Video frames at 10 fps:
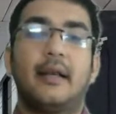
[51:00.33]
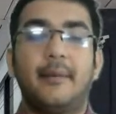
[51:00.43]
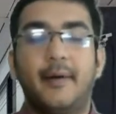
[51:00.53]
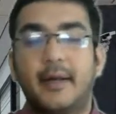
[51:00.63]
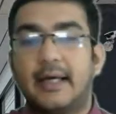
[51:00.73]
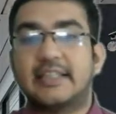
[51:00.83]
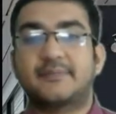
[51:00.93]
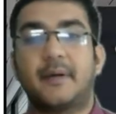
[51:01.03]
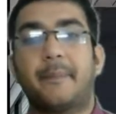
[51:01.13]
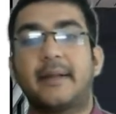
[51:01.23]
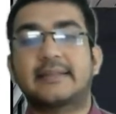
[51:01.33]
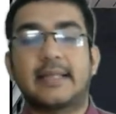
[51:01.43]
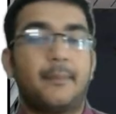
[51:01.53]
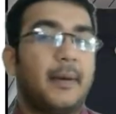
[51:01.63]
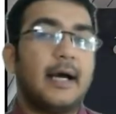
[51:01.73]
limit as per
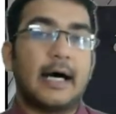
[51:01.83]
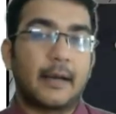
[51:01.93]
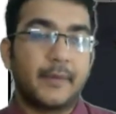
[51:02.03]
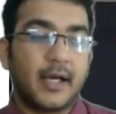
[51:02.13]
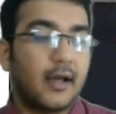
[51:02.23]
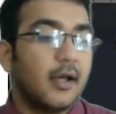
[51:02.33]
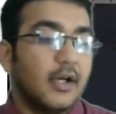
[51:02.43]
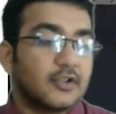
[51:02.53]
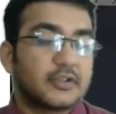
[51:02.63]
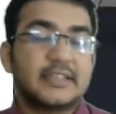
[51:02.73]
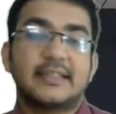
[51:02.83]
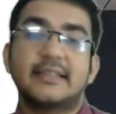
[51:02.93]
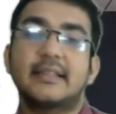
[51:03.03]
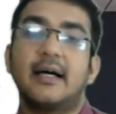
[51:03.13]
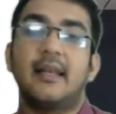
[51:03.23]
prescribed by RBI. So this
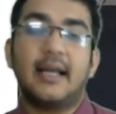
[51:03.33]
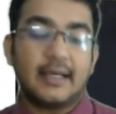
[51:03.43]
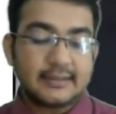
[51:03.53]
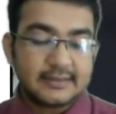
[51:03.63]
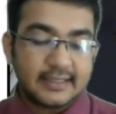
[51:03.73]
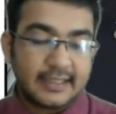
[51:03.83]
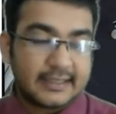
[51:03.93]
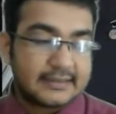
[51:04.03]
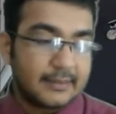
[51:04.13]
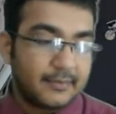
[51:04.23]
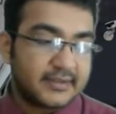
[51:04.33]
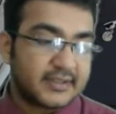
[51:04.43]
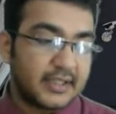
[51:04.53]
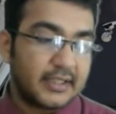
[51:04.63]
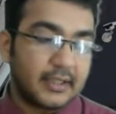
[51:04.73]
is a last
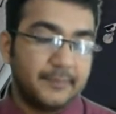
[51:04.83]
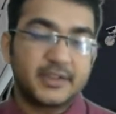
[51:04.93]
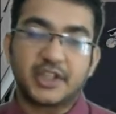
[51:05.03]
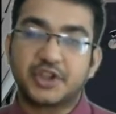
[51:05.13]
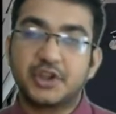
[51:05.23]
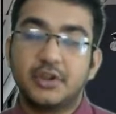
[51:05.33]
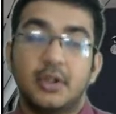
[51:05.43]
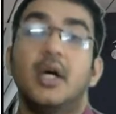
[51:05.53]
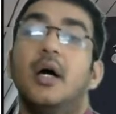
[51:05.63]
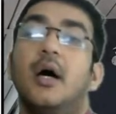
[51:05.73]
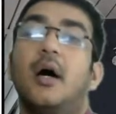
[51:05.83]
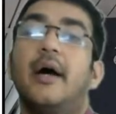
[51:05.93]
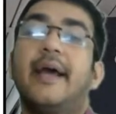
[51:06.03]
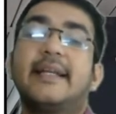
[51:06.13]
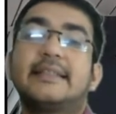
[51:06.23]
exempt income section
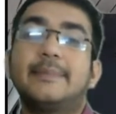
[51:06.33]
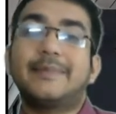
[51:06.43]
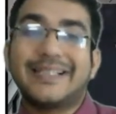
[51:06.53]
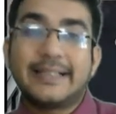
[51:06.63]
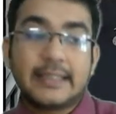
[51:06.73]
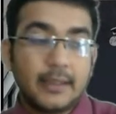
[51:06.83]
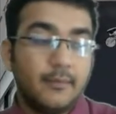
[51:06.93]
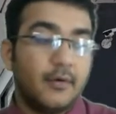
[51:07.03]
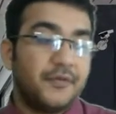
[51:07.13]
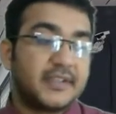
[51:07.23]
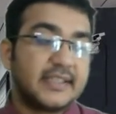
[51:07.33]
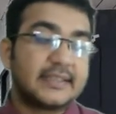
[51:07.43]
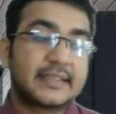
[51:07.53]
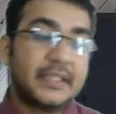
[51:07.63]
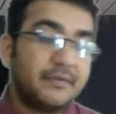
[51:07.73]
or exempt income which
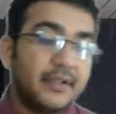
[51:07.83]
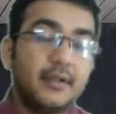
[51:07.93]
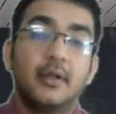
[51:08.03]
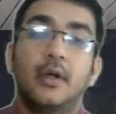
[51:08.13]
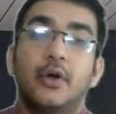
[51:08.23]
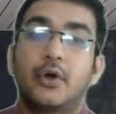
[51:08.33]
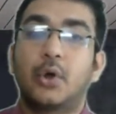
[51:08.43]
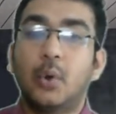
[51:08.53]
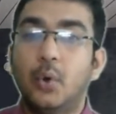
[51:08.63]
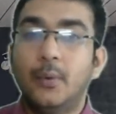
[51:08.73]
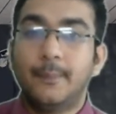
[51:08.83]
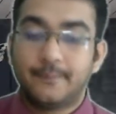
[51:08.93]
is given to